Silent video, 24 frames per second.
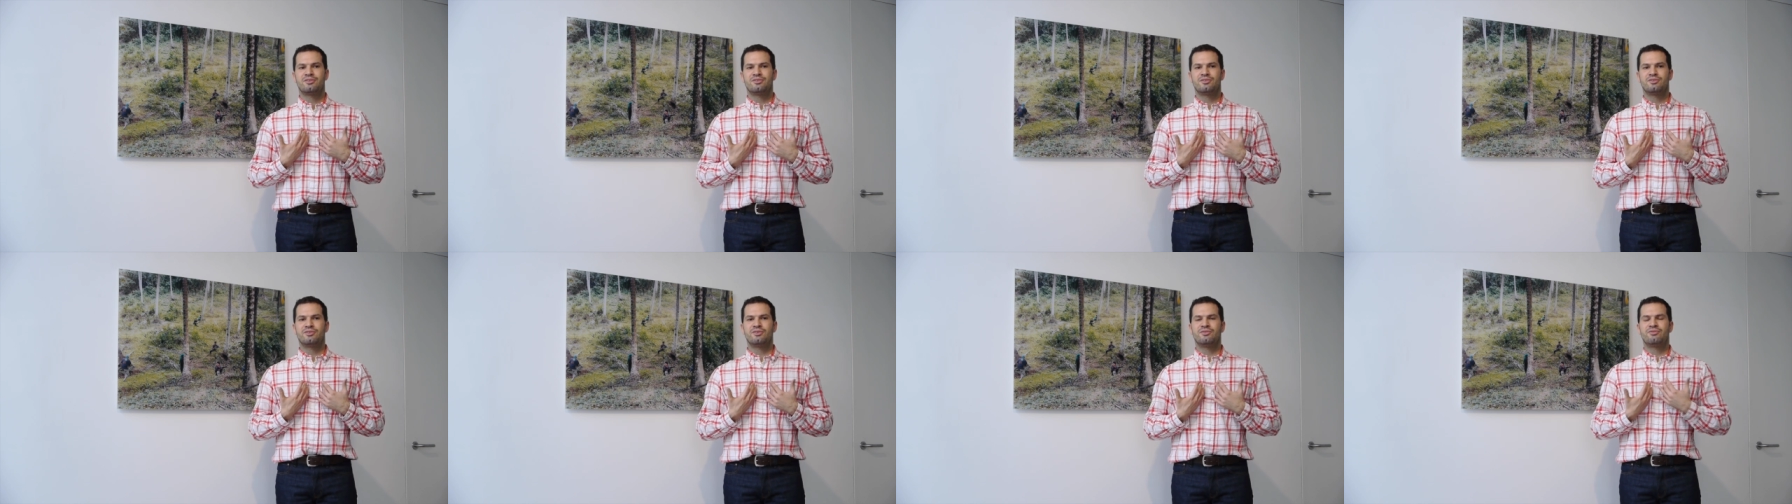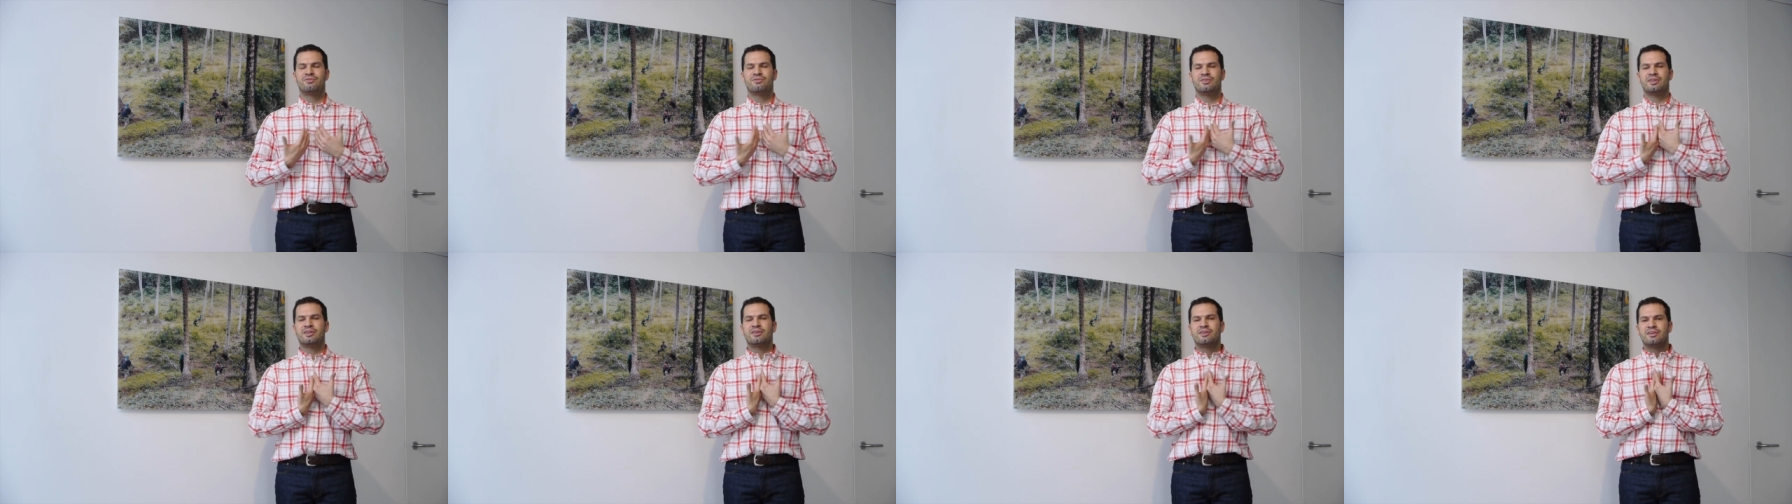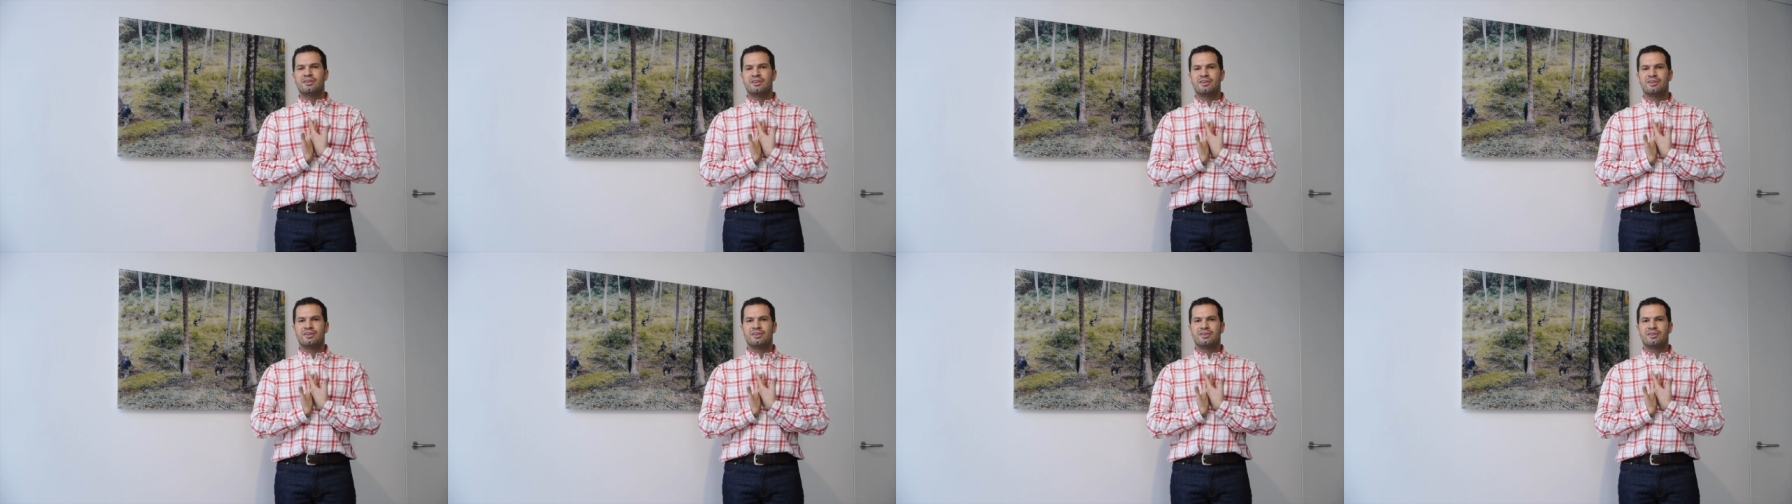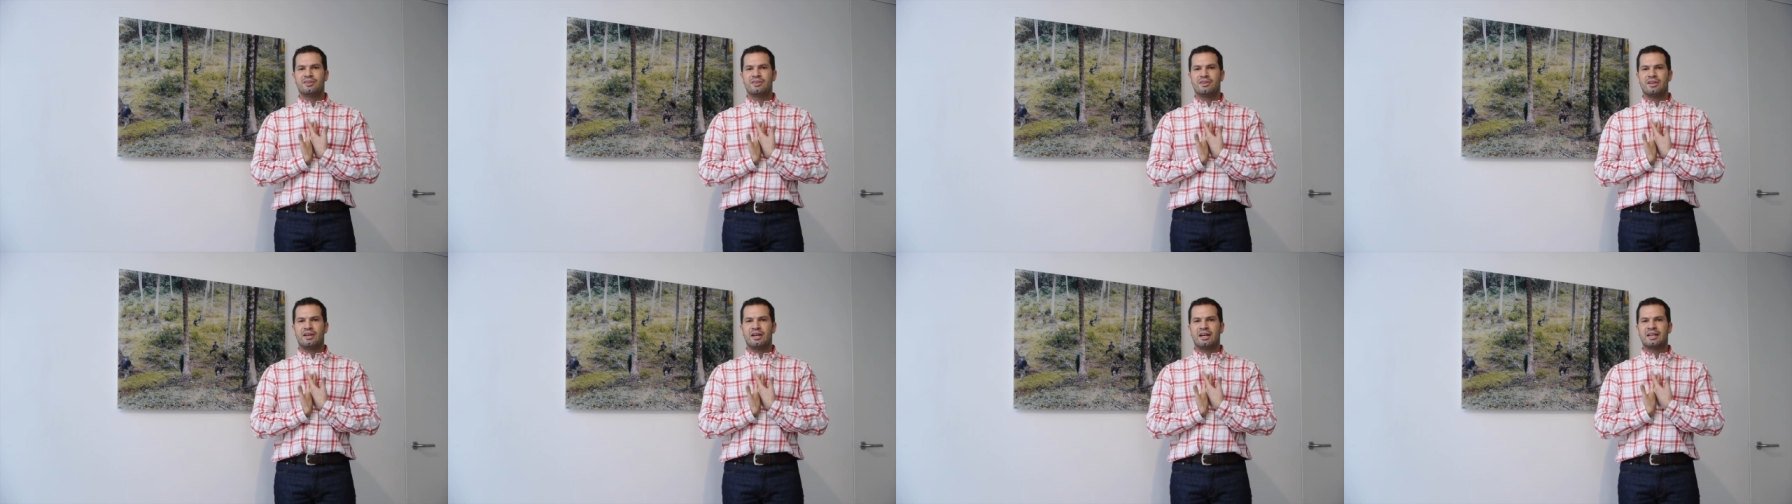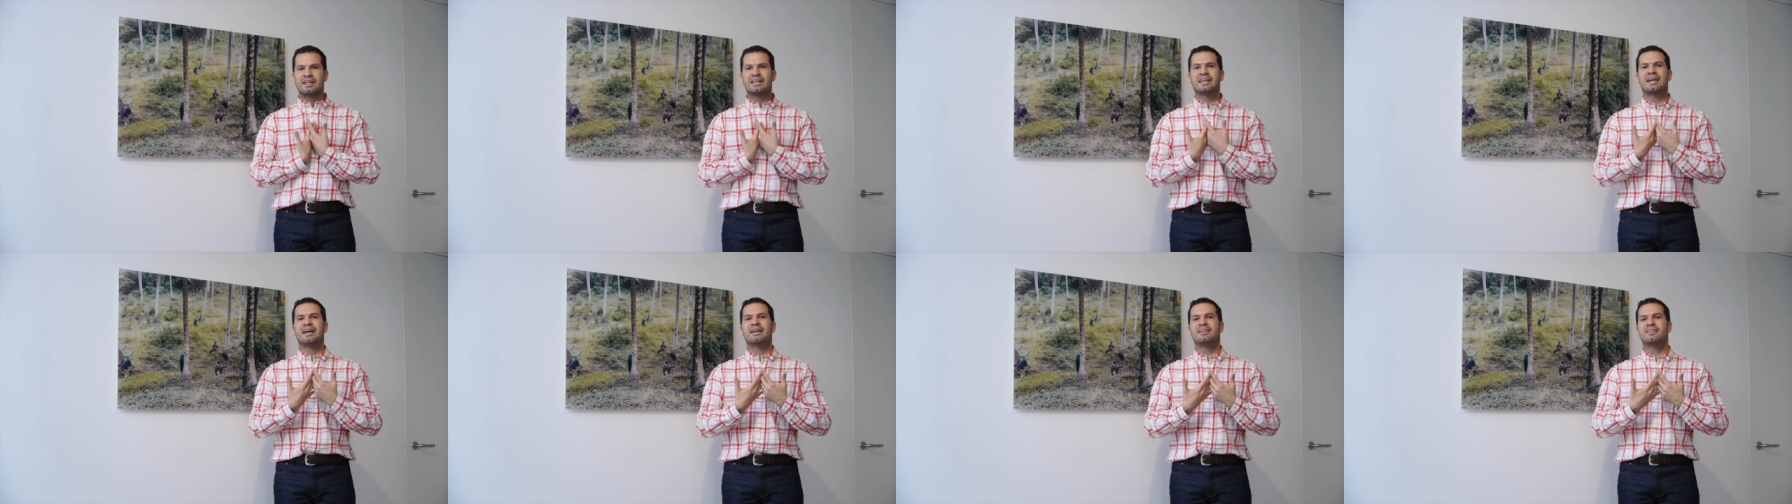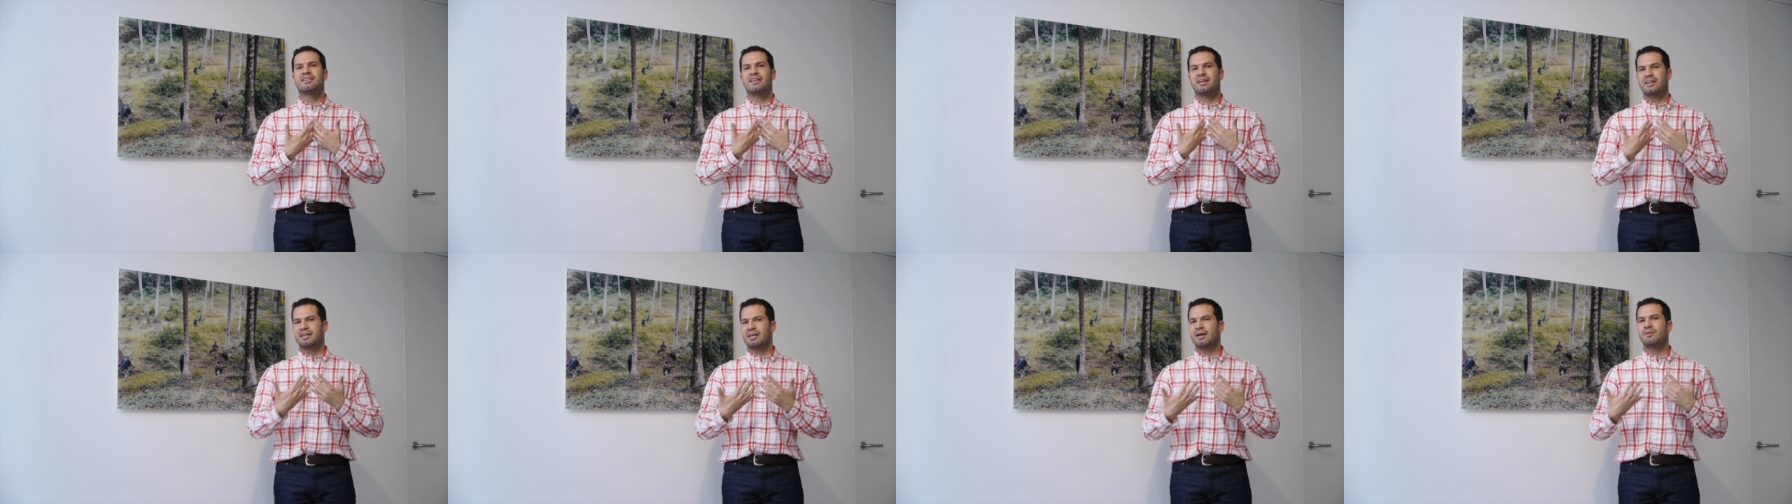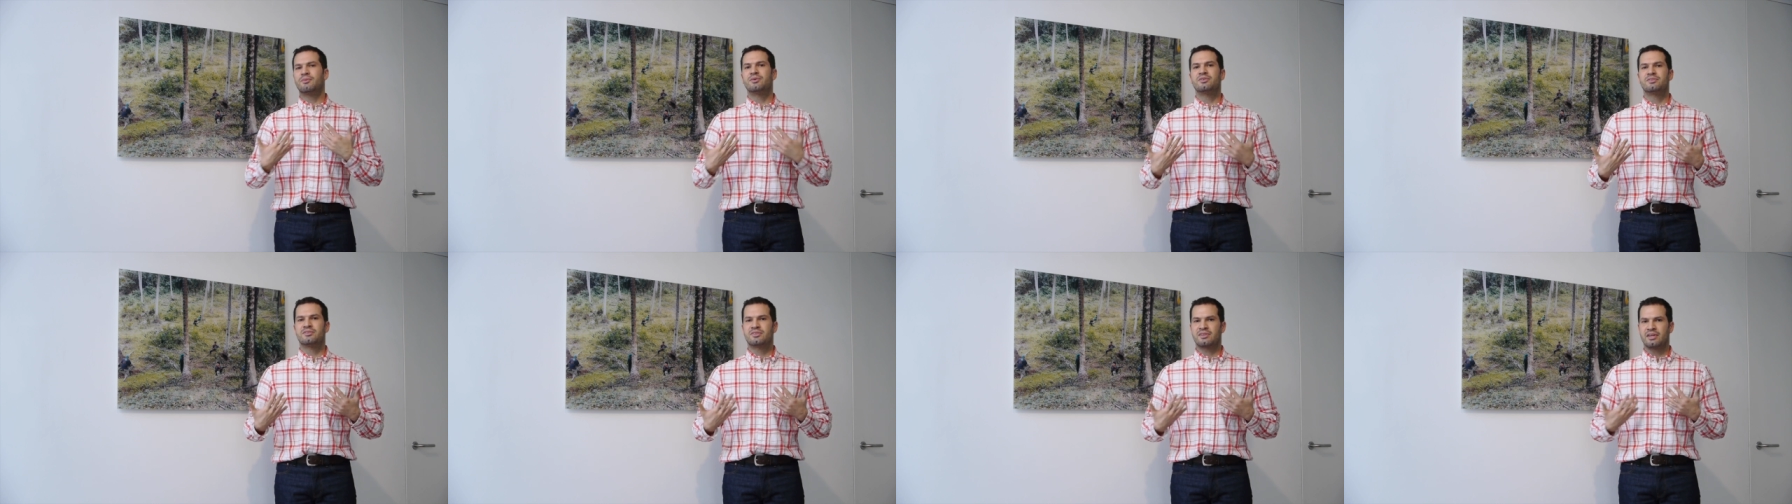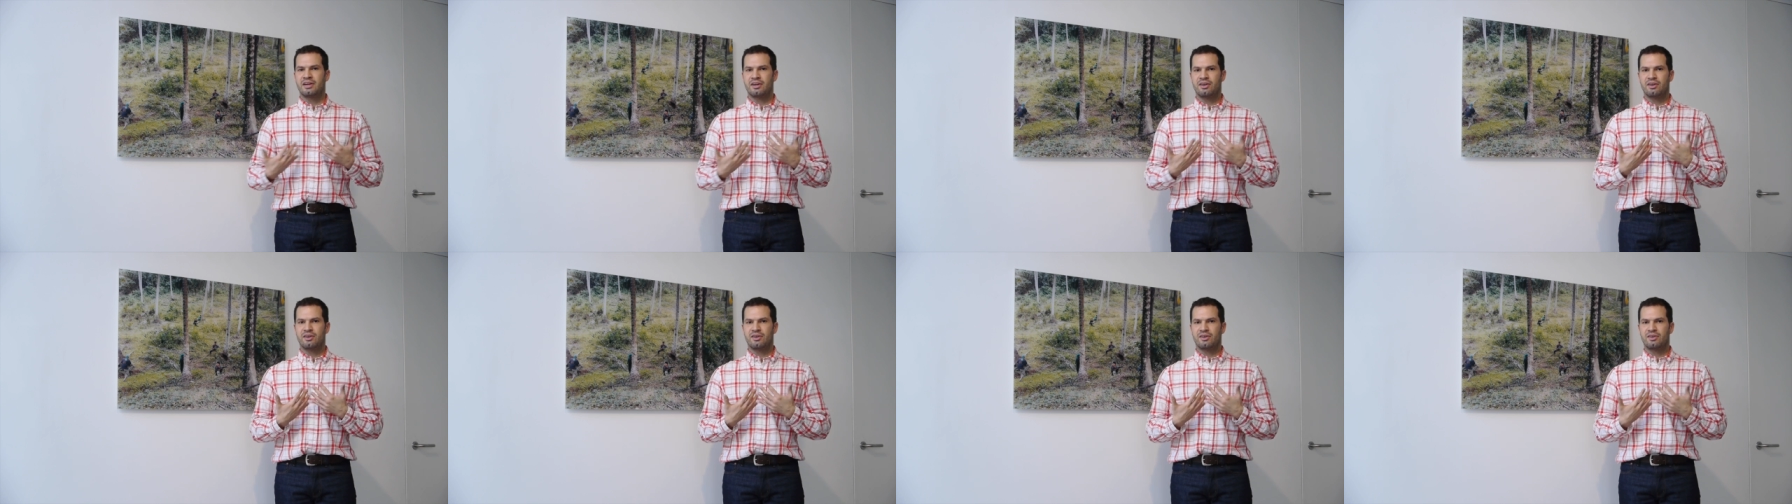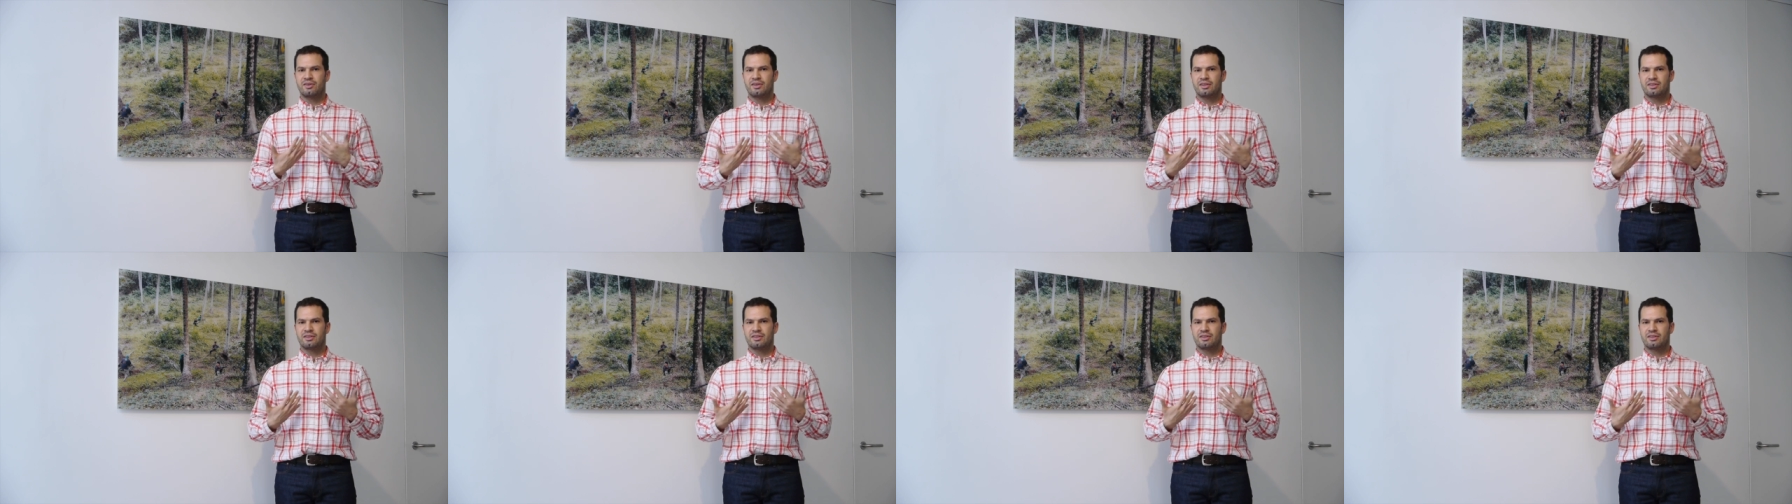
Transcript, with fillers: to feel again like I was there.